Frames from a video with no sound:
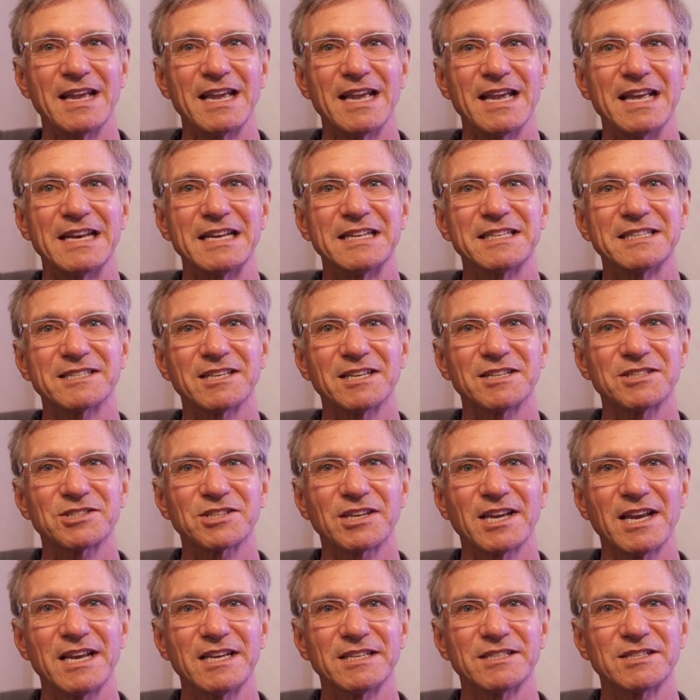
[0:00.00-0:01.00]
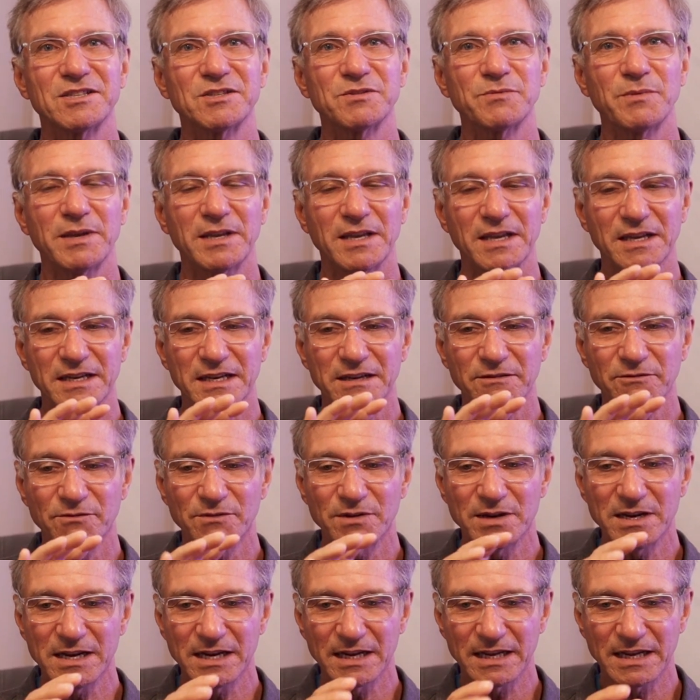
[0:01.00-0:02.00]
And in such cases, we can
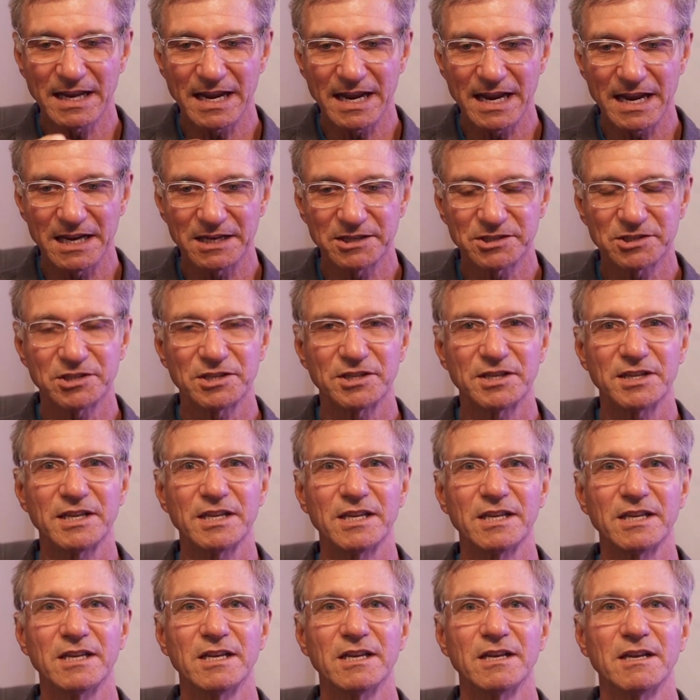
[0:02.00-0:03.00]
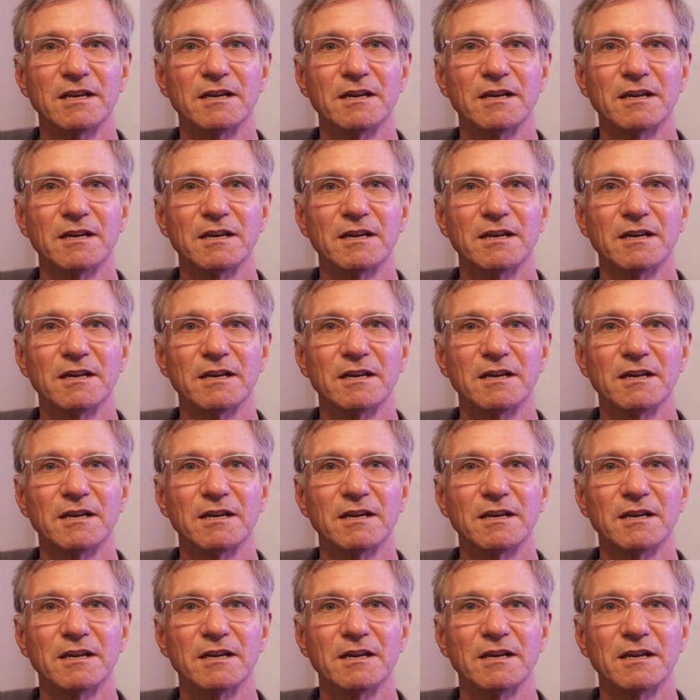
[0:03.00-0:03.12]
re-engage the